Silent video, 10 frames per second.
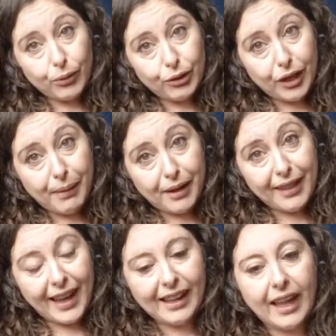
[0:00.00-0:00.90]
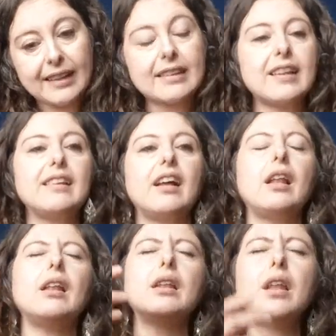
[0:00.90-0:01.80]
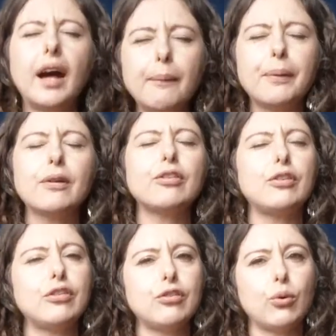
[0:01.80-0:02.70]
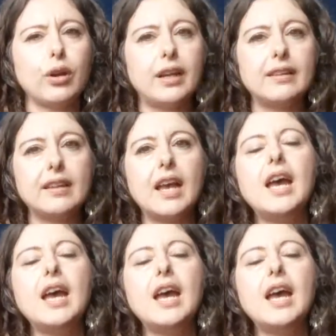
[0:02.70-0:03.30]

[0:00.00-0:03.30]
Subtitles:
you come out of that class because I tell a lot of personal stories.